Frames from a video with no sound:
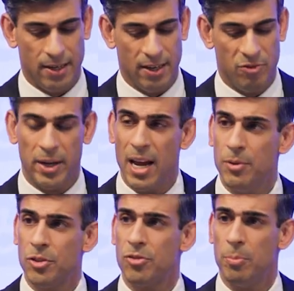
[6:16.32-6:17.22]
of being
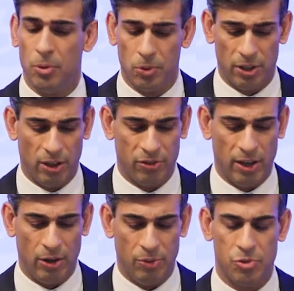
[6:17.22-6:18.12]
able to support
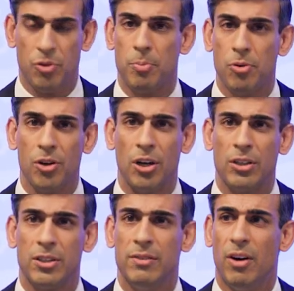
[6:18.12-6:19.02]
ourselves through the
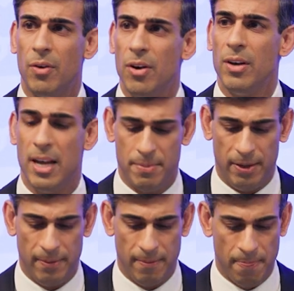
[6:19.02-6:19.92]
product of our own
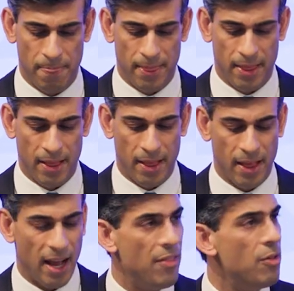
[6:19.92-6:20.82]
labour,
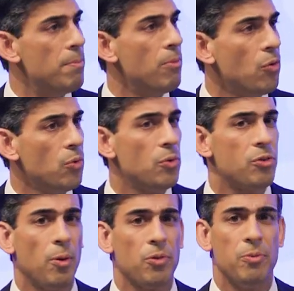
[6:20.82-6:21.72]
and the moral
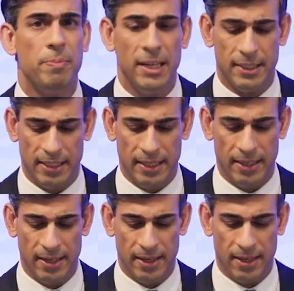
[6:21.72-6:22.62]

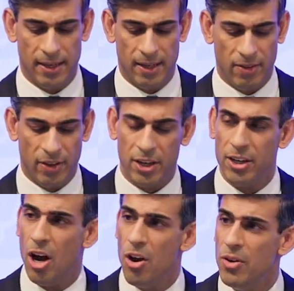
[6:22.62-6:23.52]
responsibility that
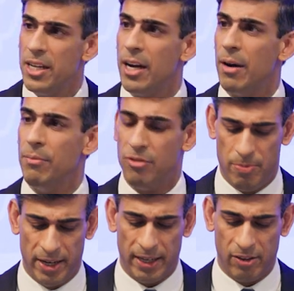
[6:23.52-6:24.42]
can only come from
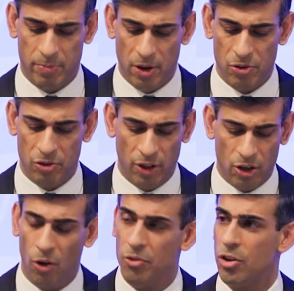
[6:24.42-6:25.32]
being exposed to the
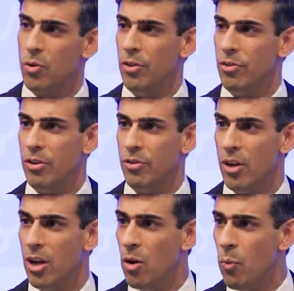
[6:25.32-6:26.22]
consequences,
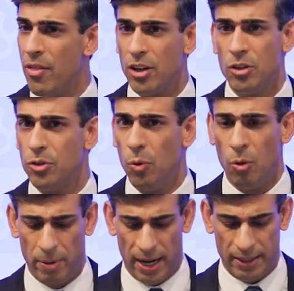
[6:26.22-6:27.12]
whether good
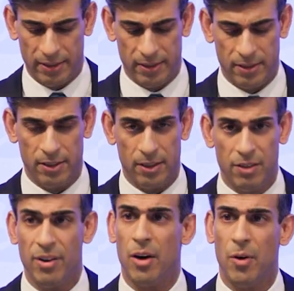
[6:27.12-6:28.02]
or bad,
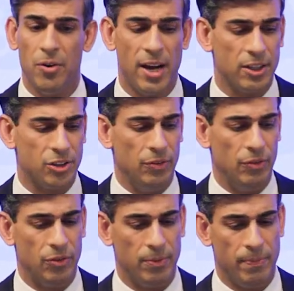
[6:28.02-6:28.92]
of our own
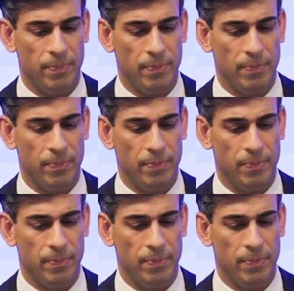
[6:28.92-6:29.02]
actions.